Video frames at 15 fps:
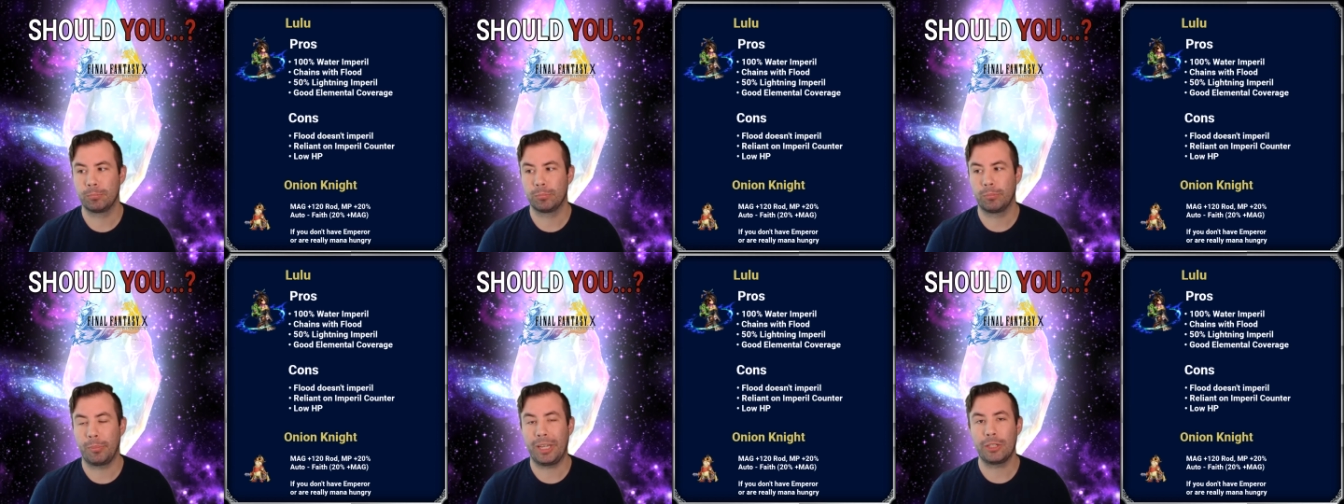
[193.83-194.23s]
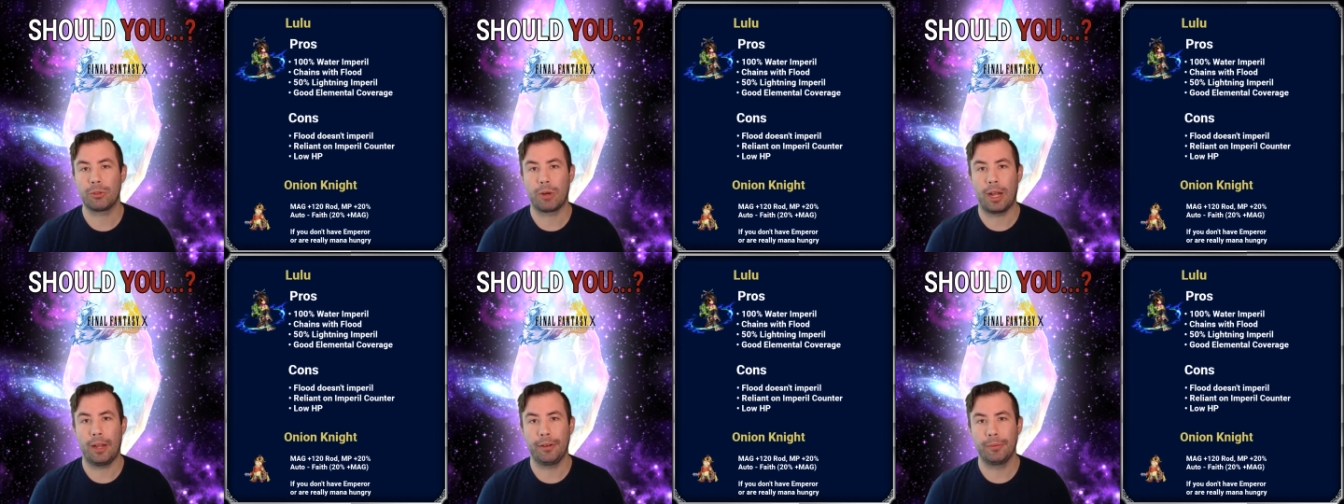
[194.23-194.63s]
Mage
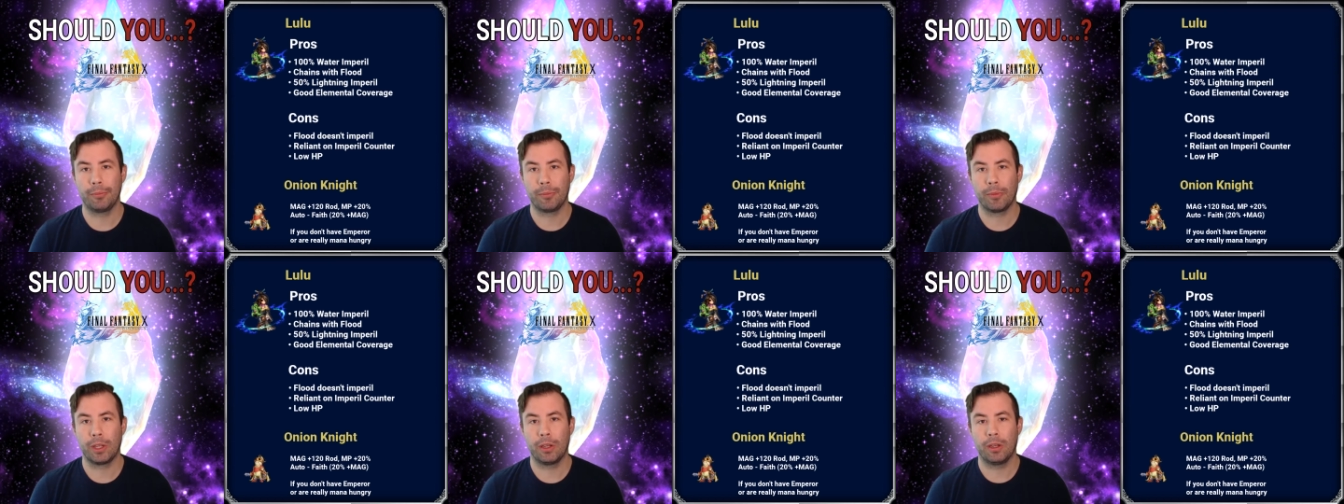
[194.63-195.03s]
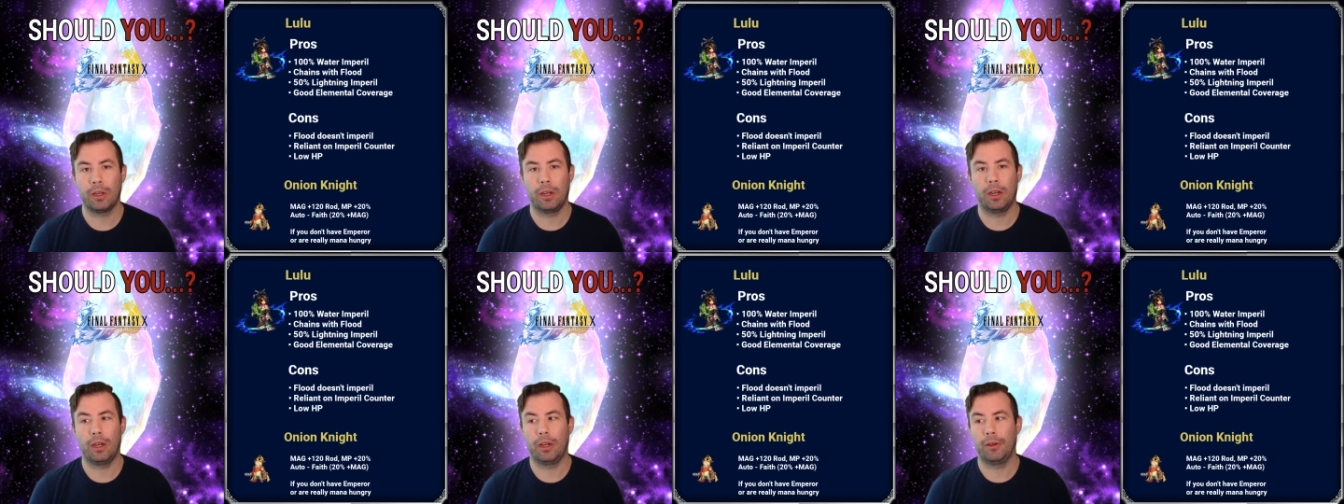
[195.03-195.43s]
Rod,
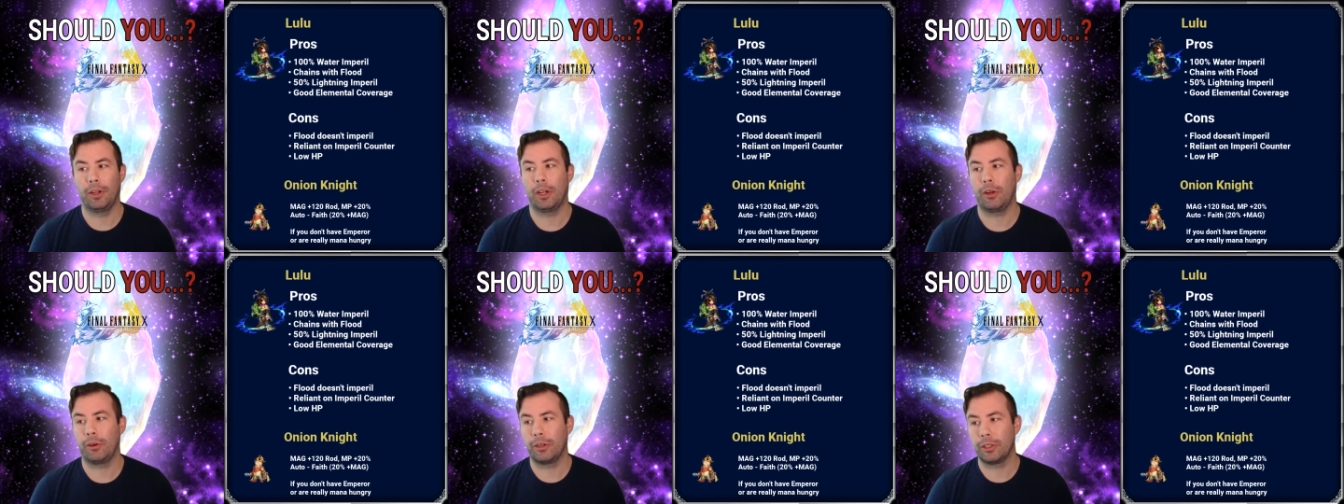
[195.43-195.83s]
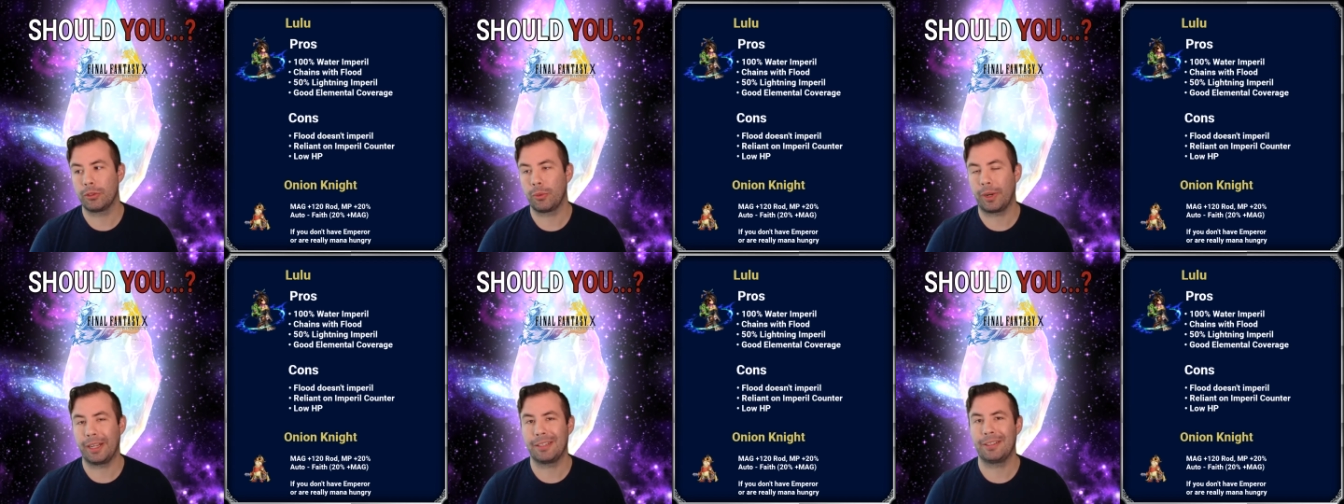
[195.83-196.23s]

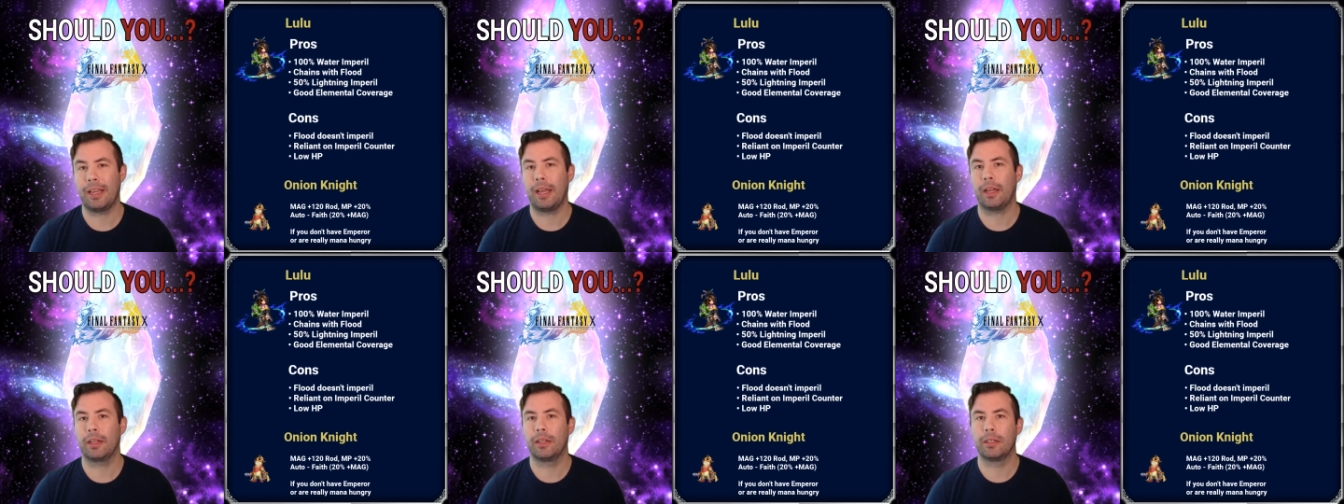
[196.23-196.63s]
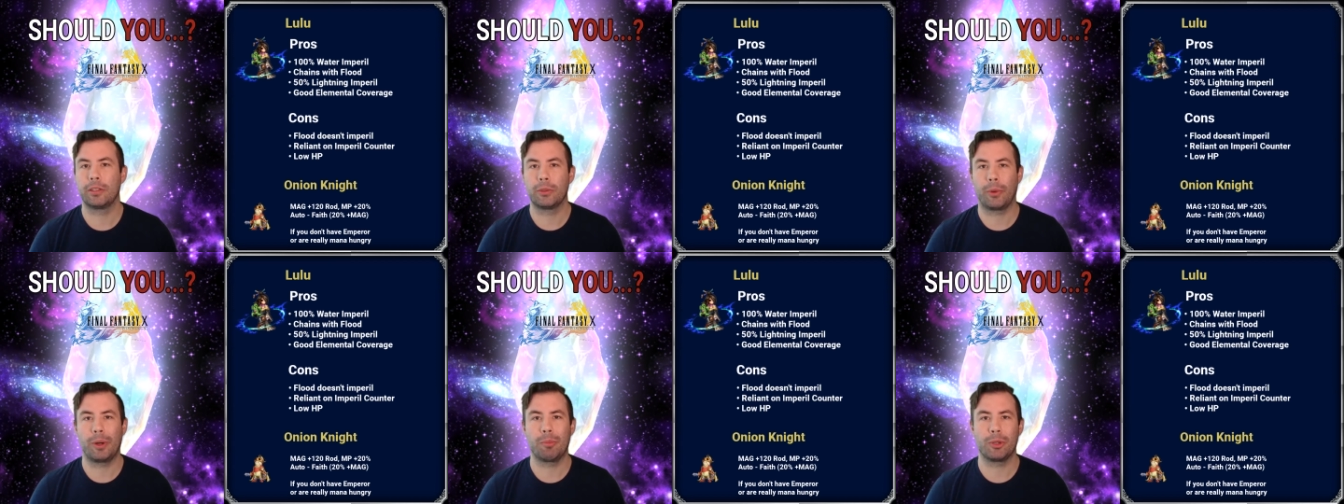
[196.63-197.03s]
120 attack,
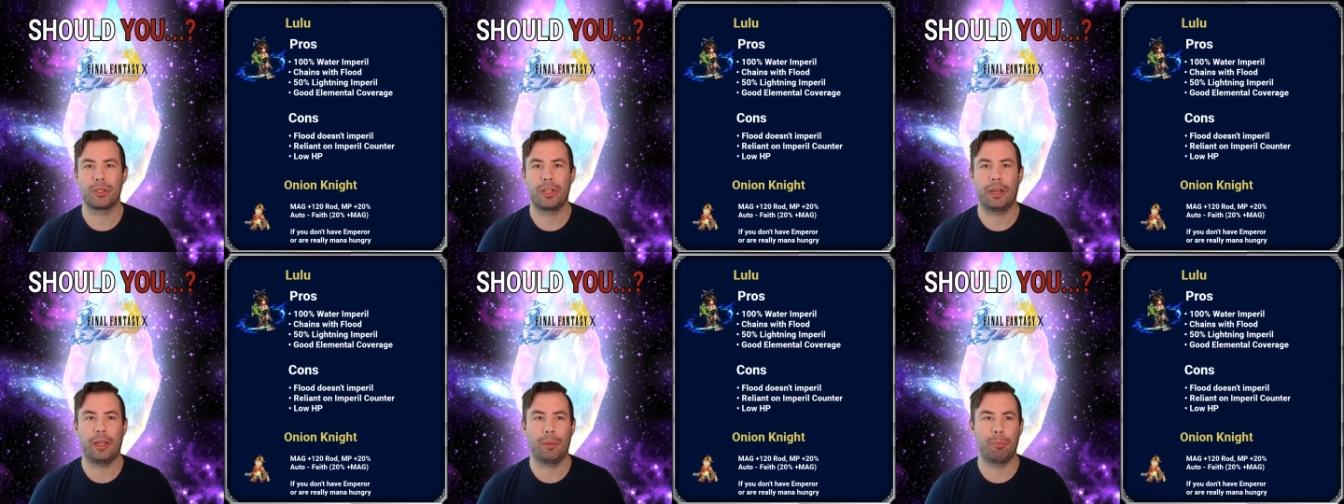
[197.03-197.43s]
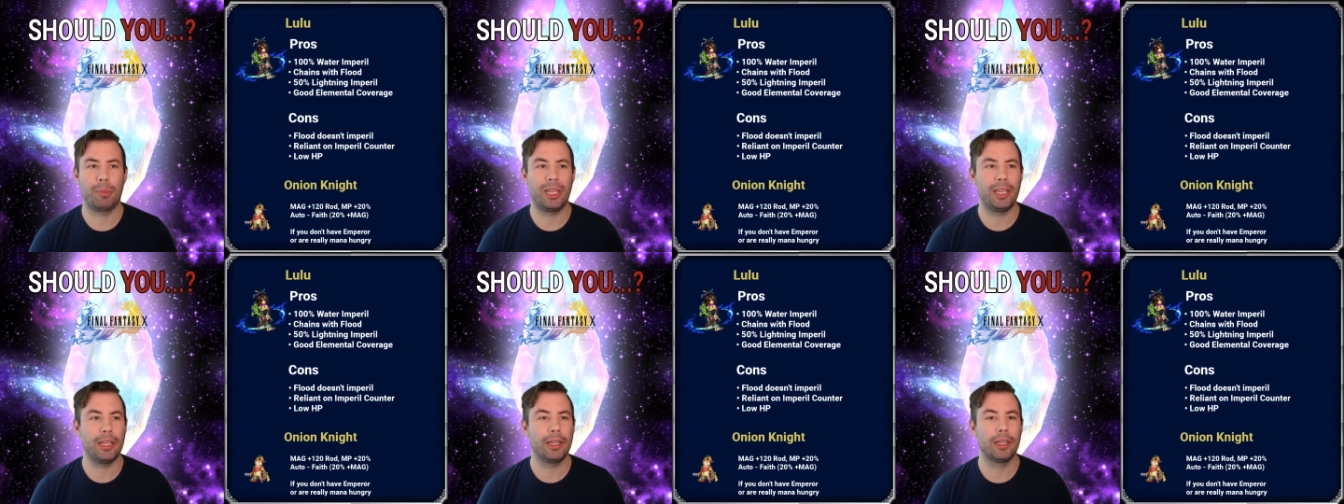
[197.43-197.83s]
20%
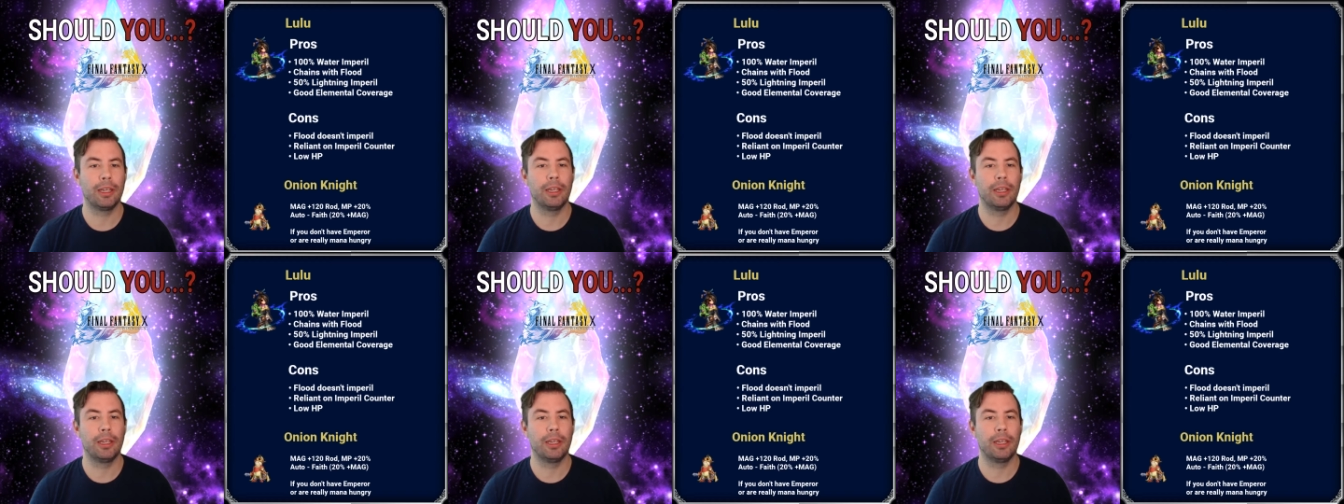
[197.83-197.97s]
MP.